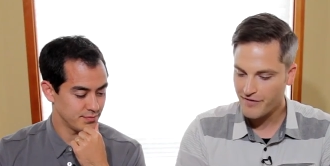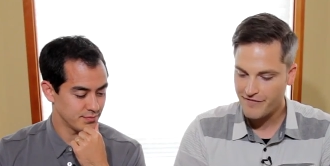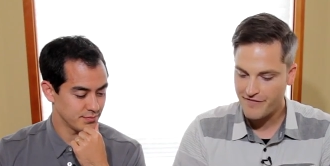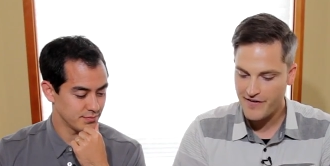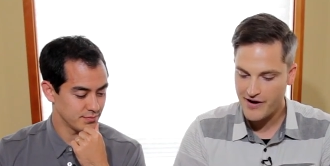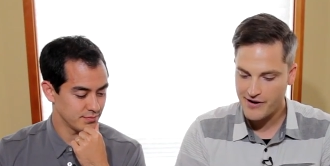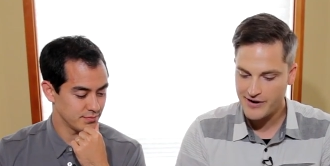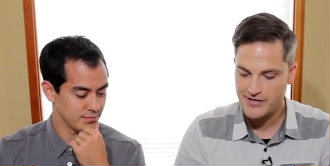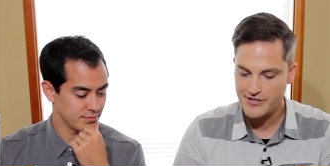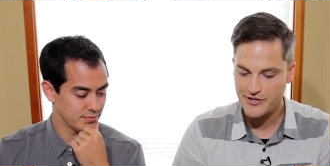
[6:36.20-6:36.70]
Speaker 1: are
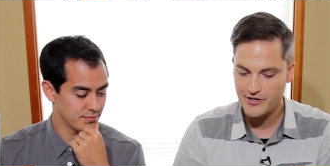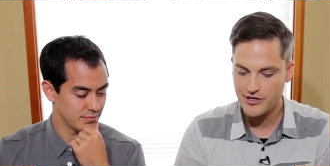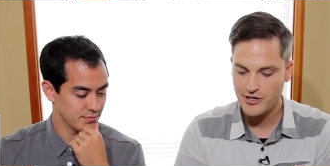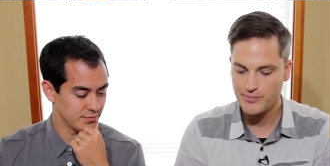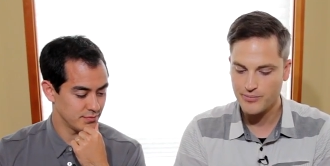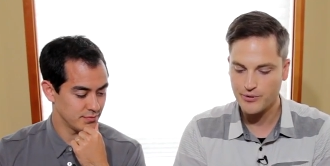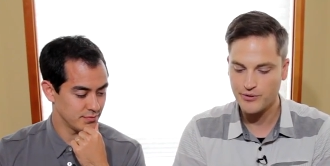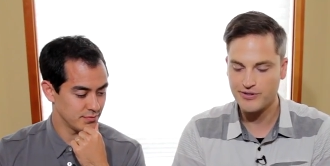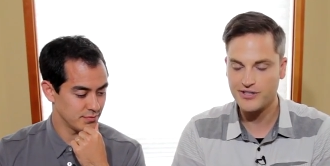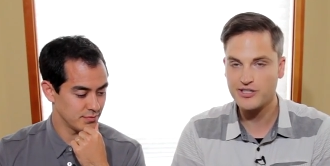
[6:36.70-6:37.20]
very
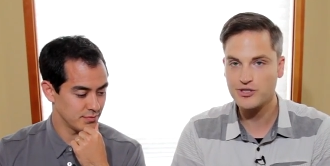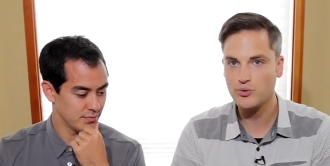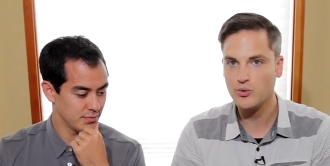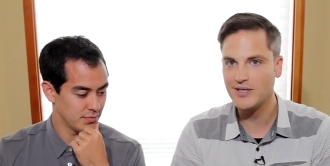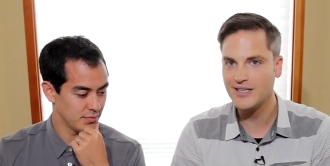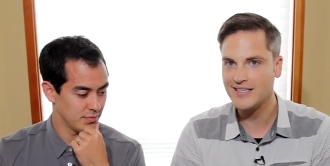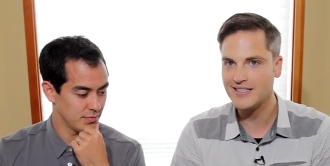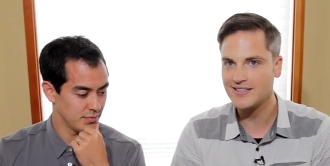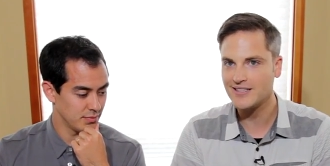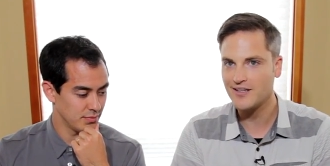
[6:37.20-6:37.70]
durable. This
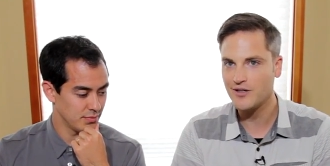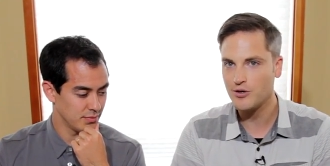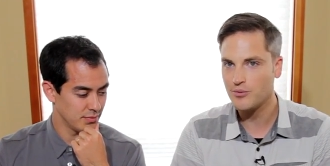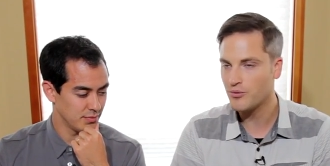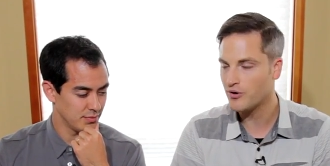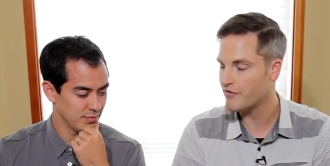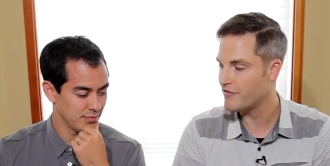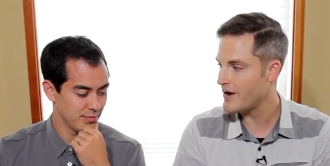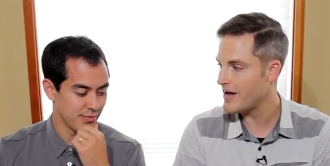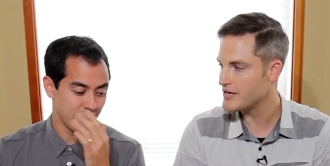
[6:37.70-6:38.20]
one is a
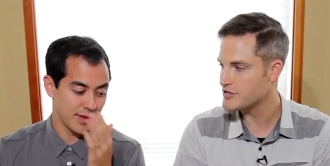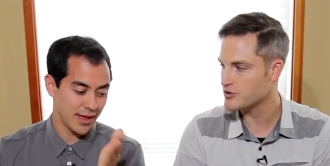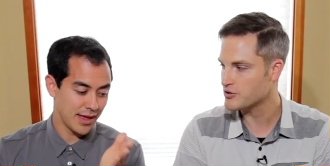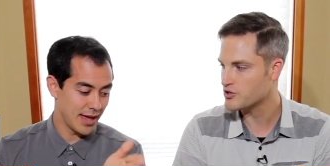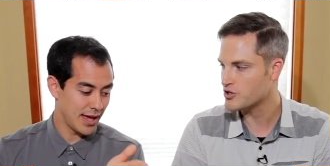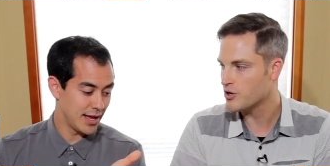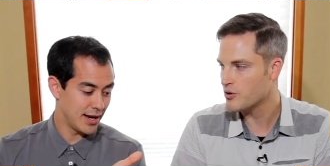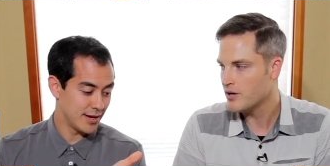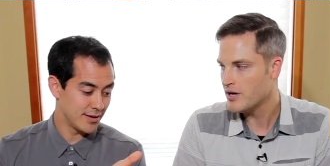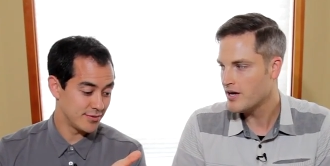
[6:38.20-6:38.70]
little more fragile,
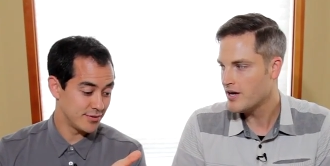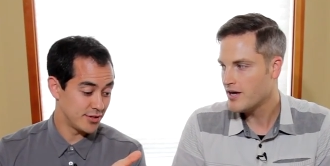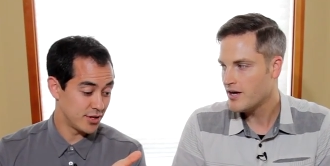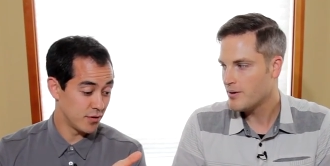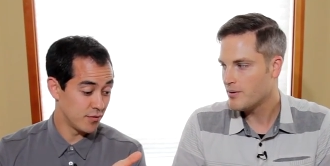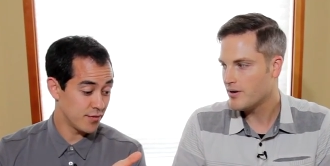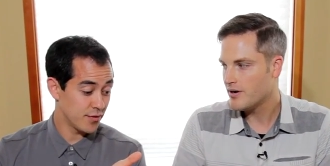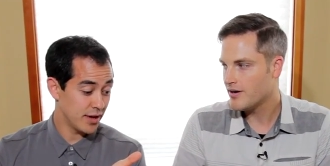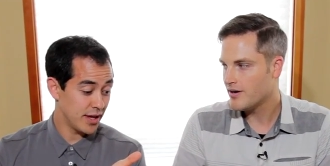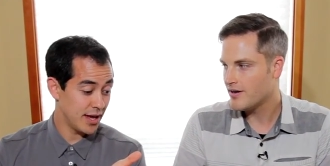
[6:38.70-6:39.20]
so.
Speaker 2: And
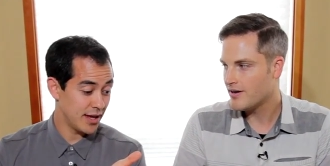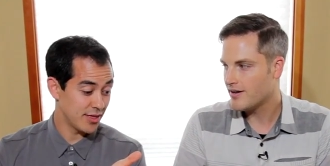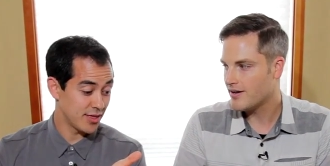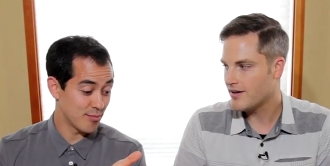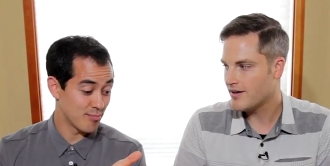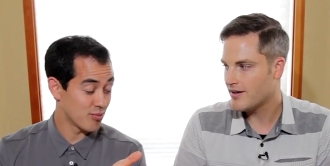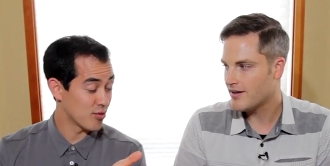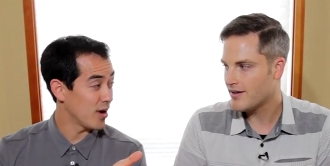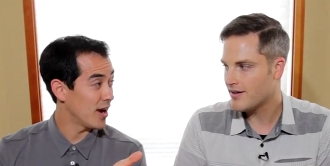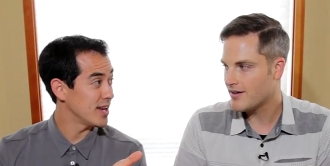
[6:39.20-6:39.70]
don't
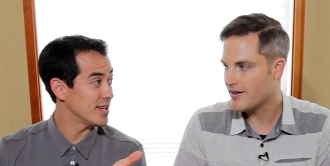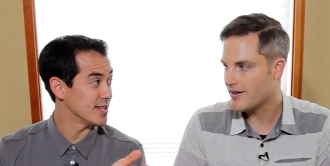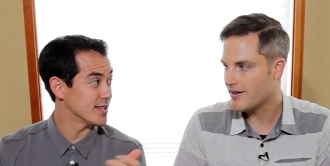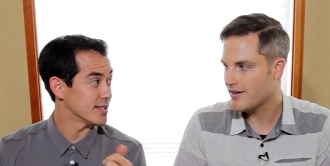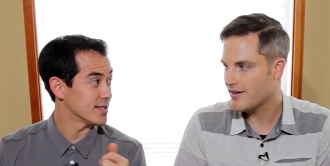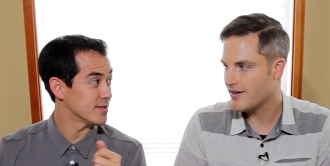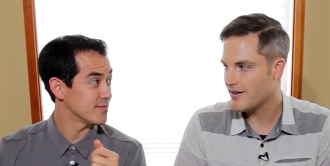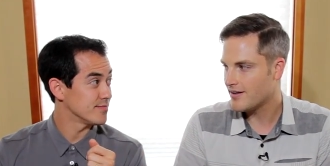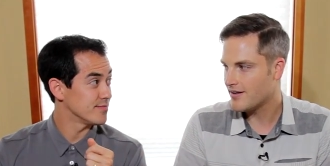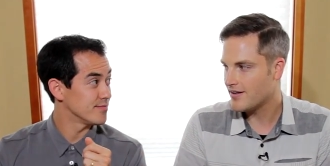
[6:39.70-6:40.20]
forget the
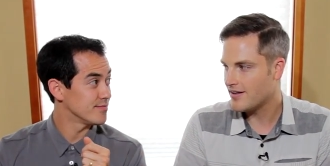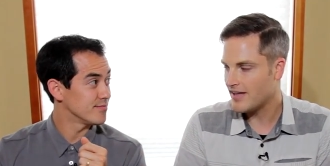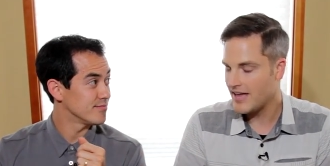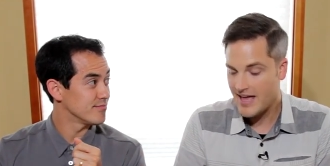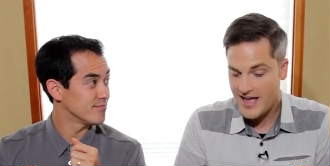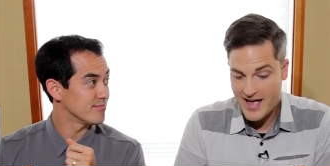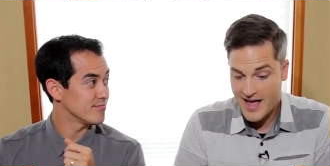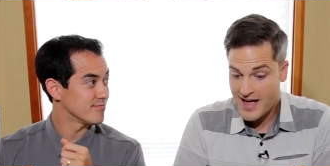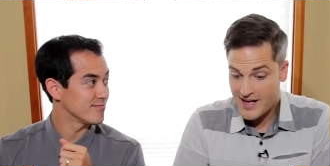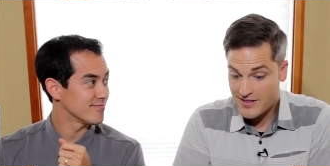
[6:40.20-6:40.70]
price.
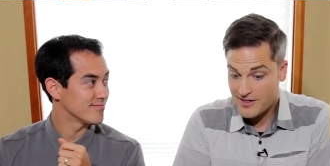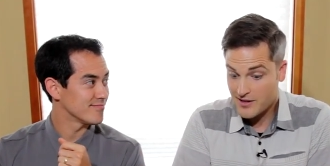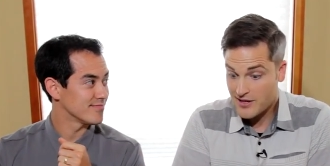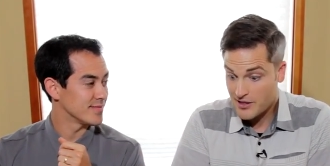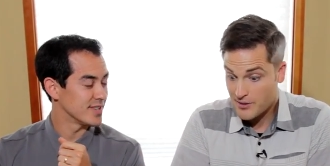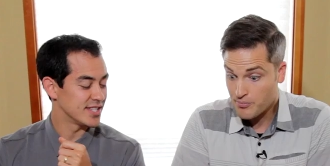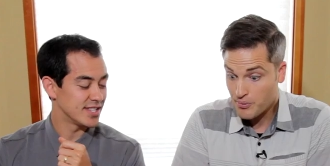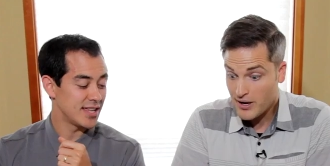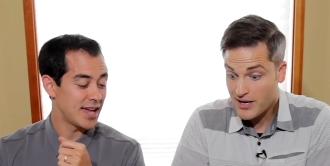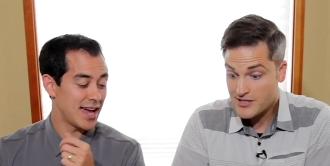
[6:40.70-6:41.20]
Speaker 1: And
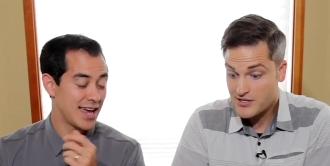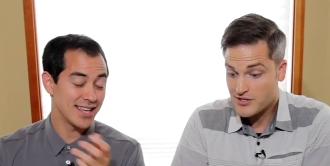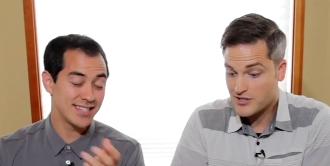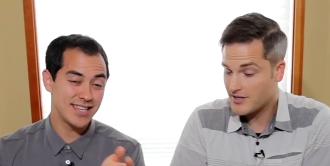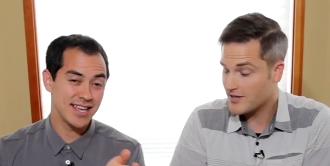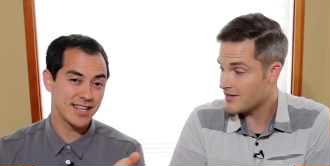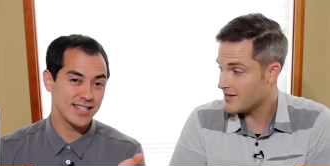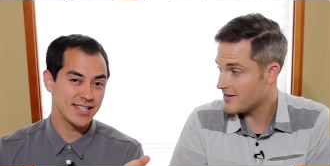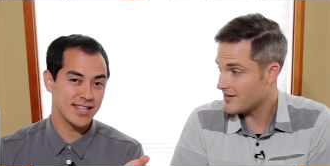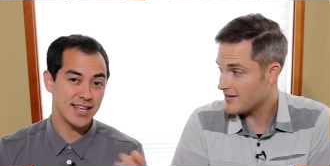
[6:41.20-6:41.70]
Speaker 2: the price.
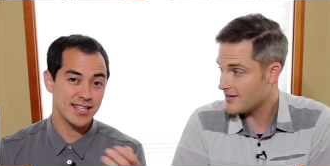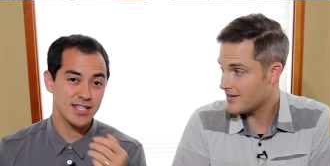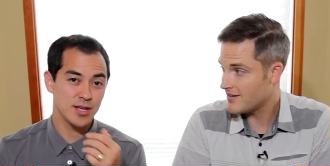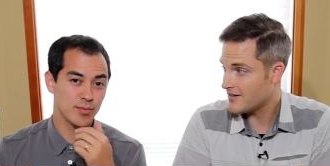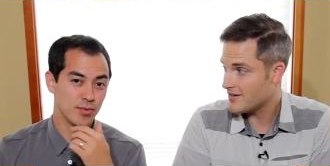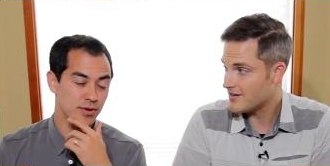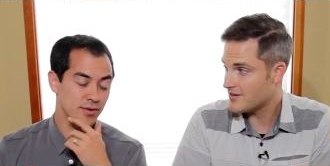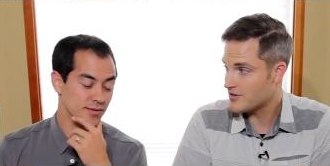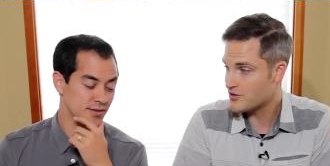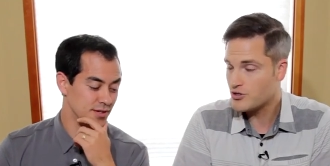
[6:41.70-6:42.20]
It's
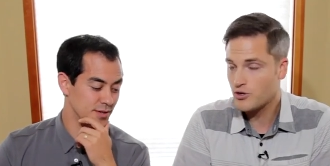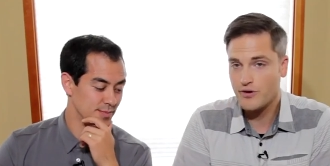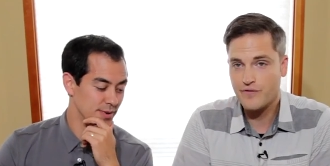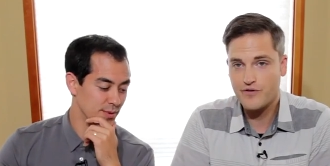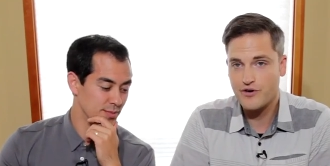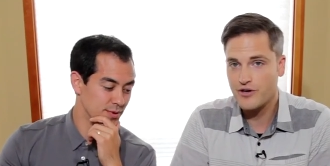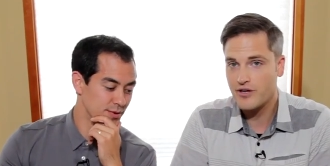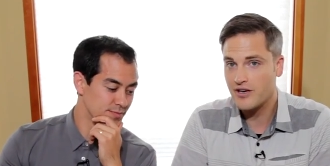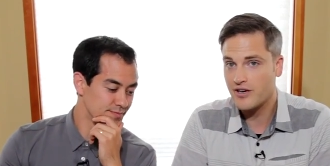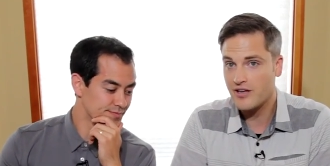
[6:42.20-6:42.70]
accessible.
Speaker 1: So
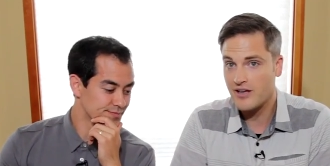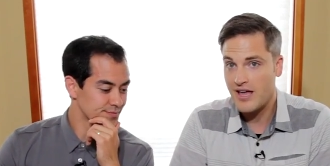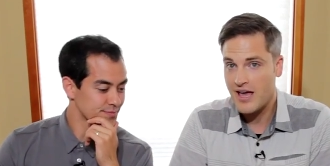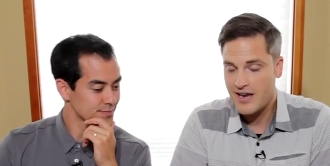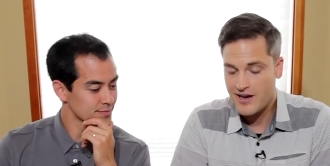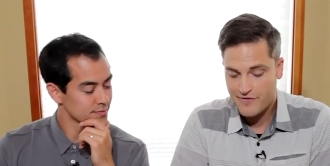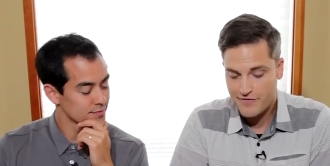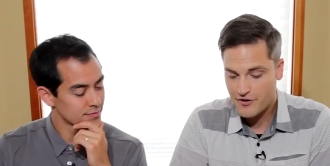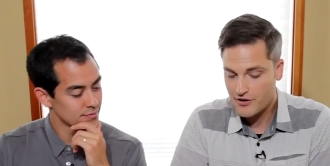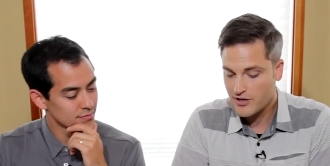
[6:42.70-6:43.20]
if you're
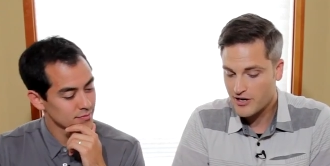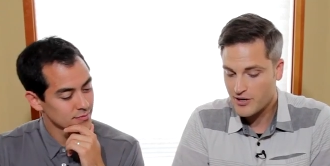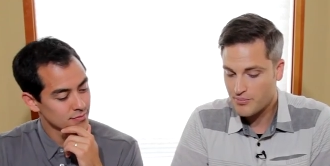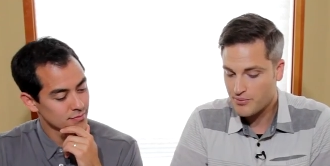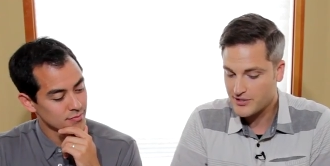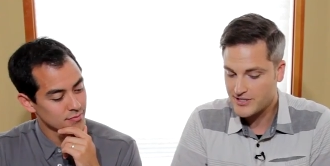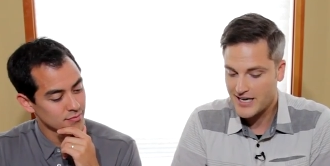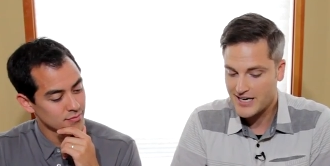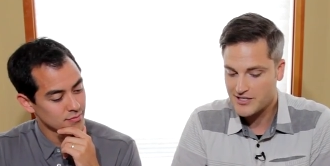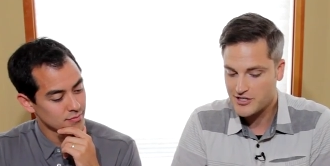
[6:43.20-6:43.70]
gonna
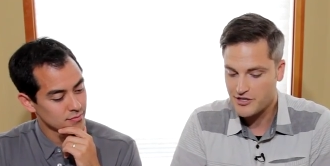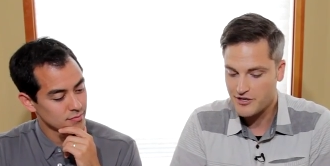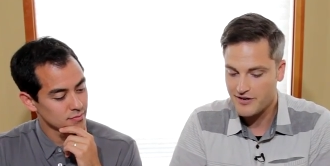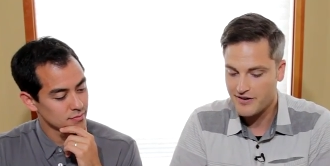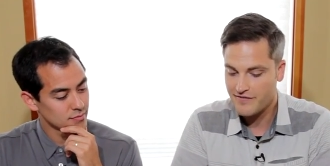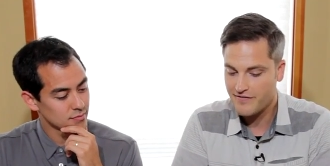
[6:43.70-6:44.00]
protect your